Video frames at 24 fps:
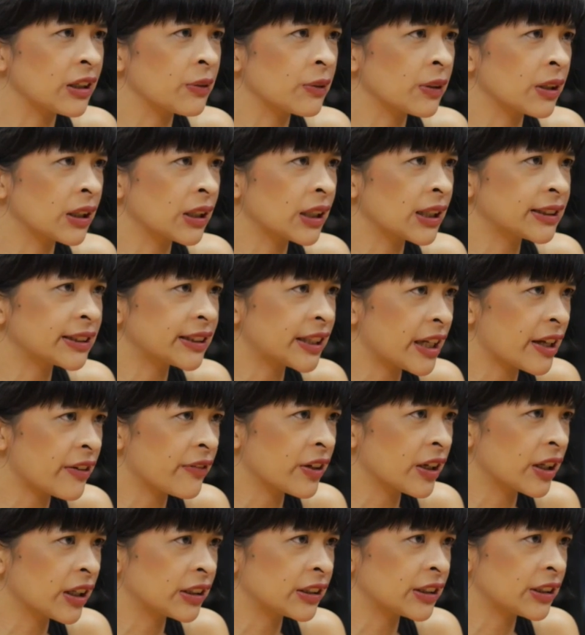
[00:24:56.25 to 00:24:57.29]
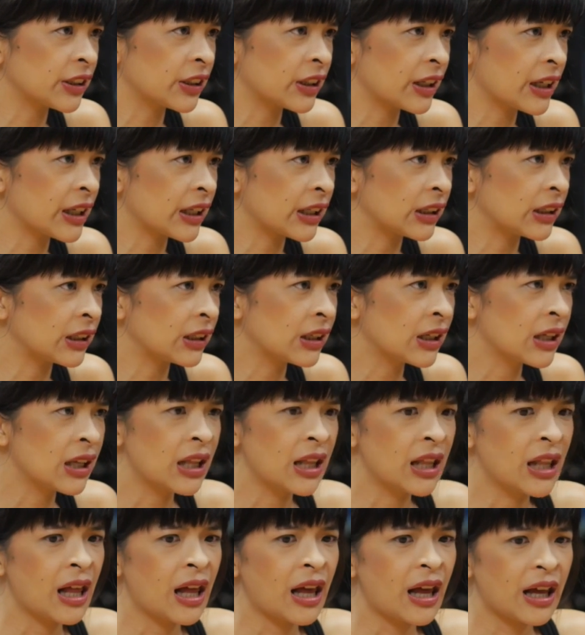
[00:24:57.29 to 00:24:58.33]
unless they have a gun to your head.
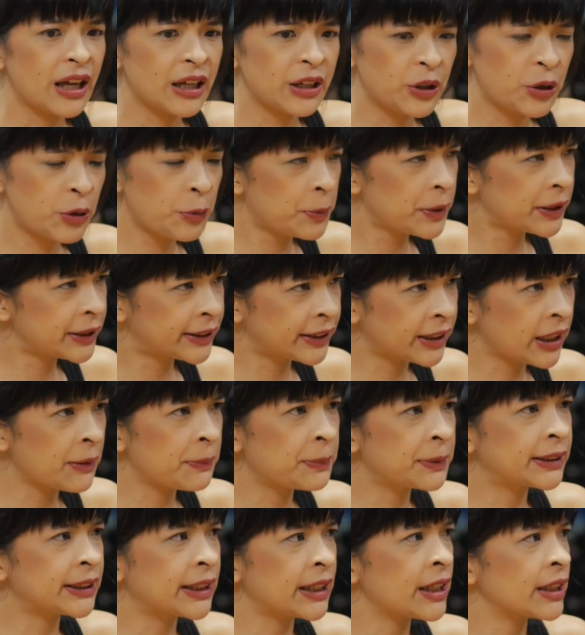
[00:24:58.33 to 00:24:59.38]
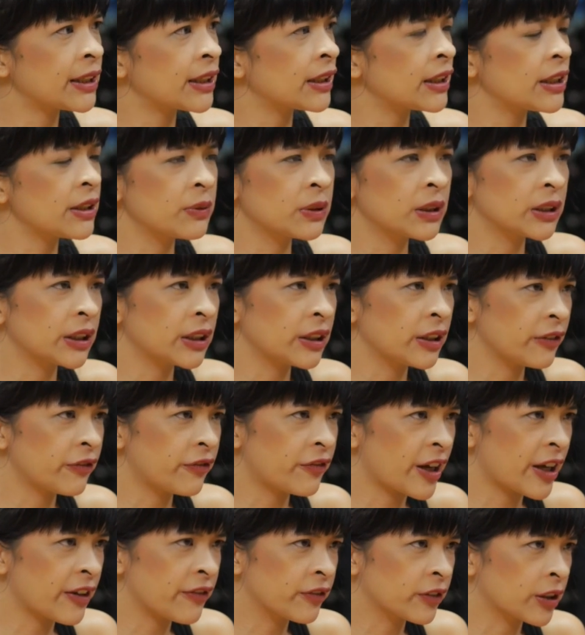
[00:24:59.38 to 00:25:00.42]
Mm-hmm. I hope he stops saying that he will kill
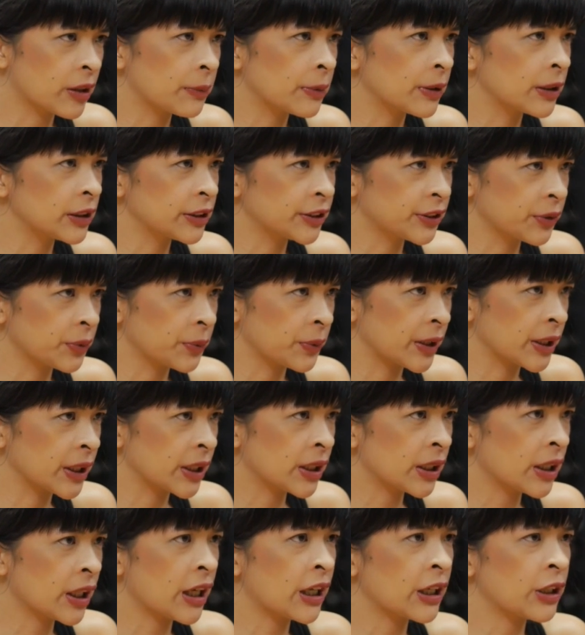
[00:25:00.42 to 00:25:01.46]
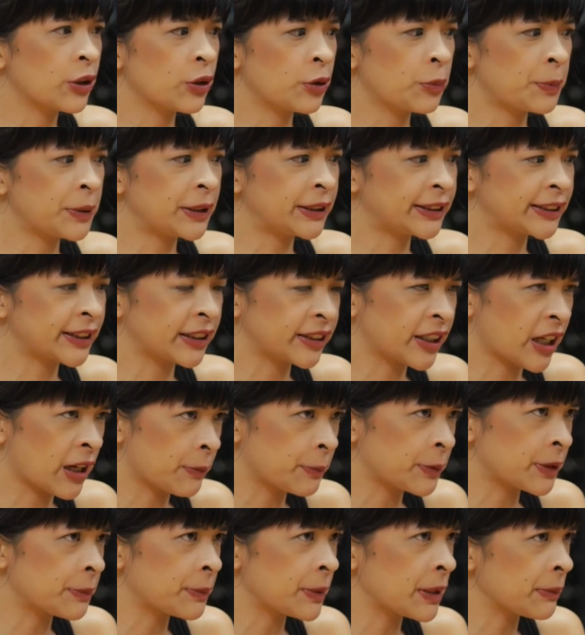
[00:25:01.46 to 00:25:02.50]
five criminals a week. I hope he
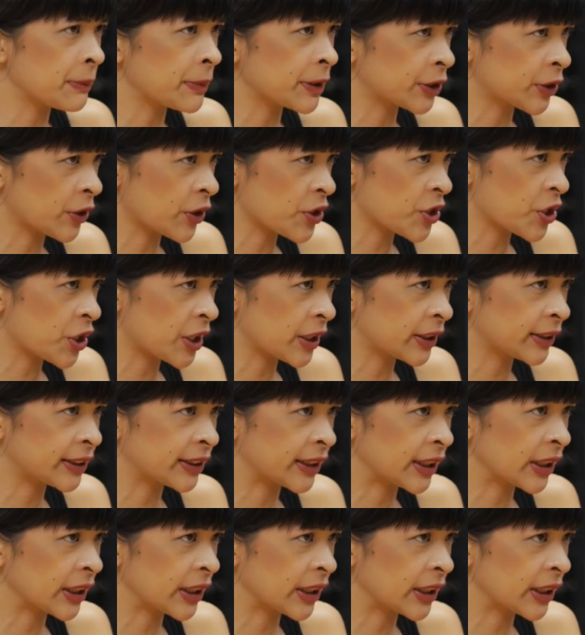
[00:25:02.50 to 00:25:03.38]
stops being misogynistic.